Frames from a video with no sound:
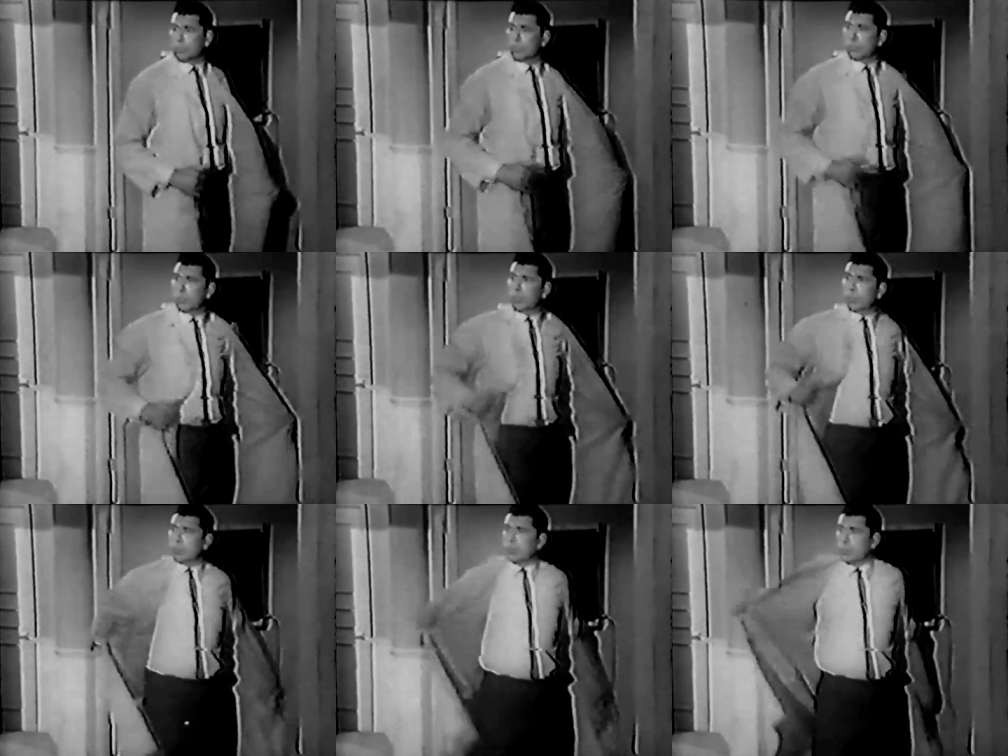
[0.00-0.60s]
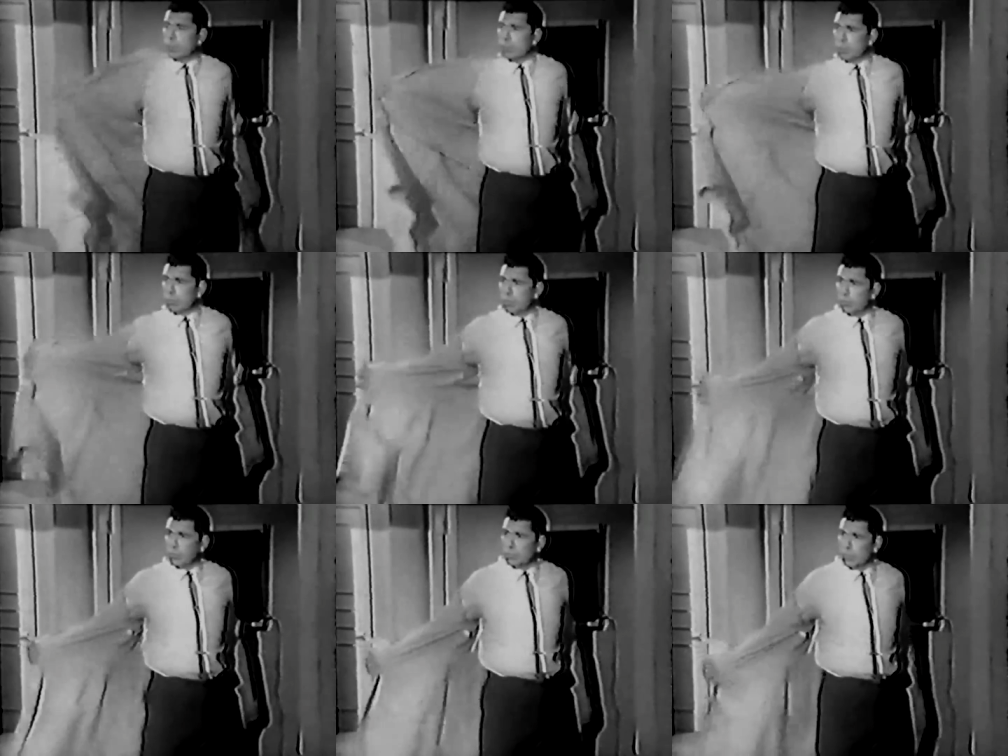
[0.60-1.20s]
Maybe it's for the
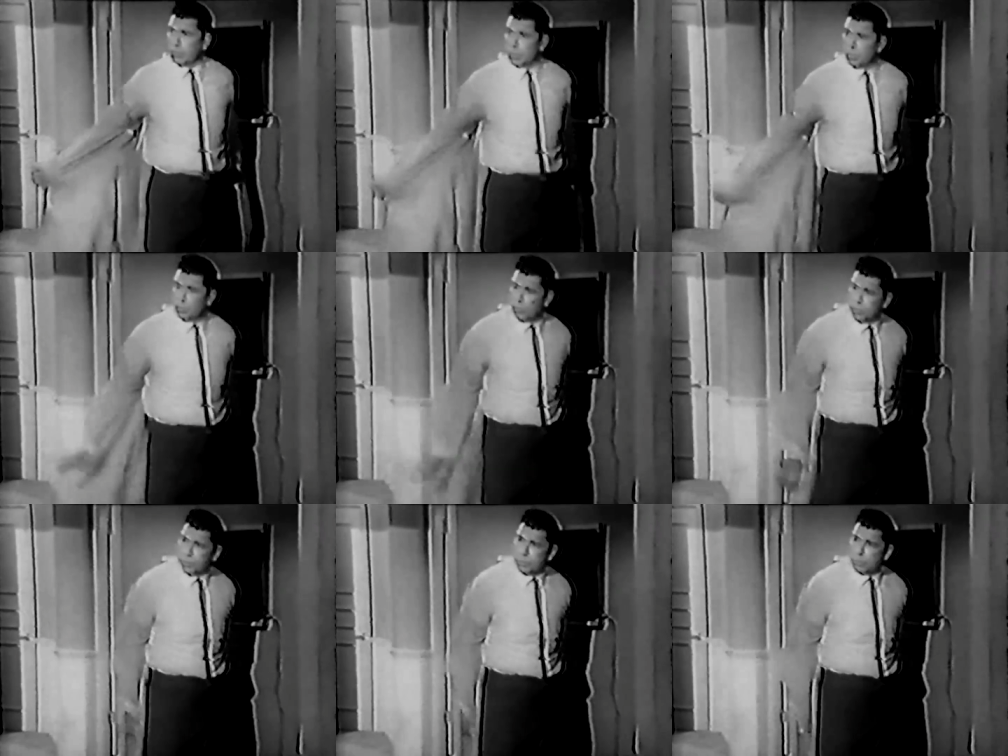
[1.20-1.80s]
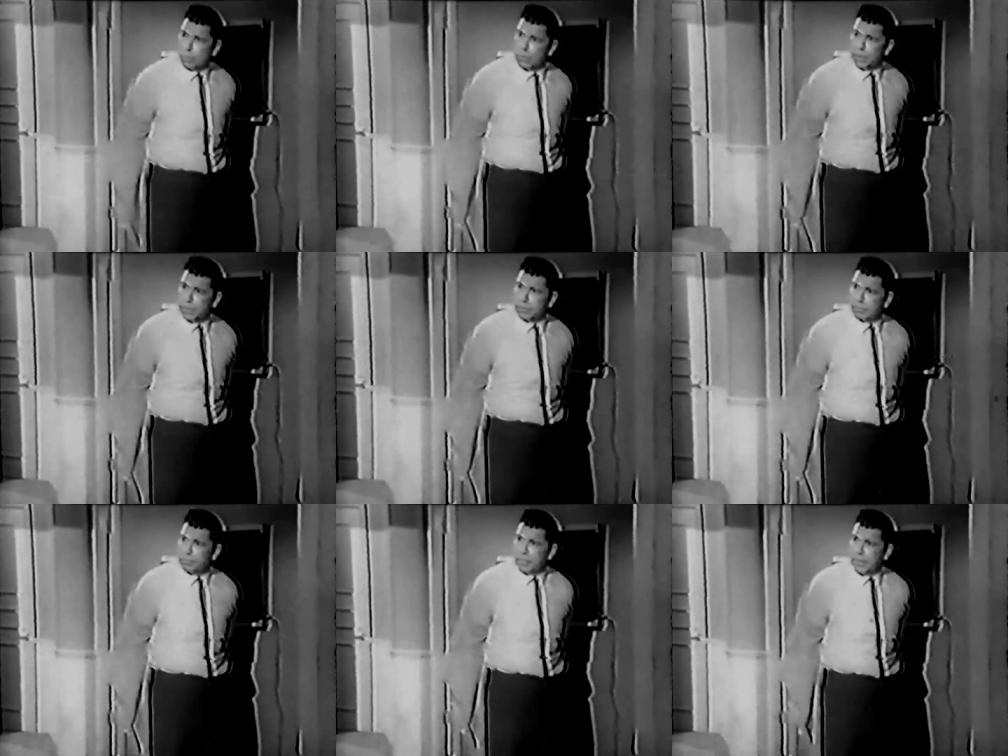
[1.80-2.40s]
best. You want
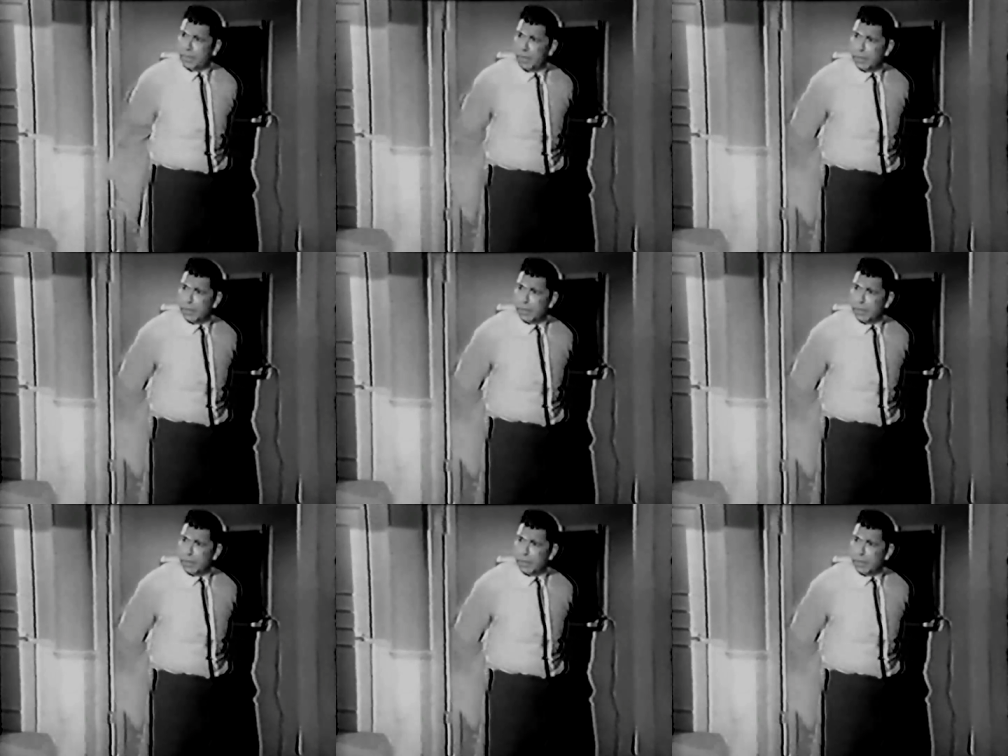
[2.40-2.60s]
to defeat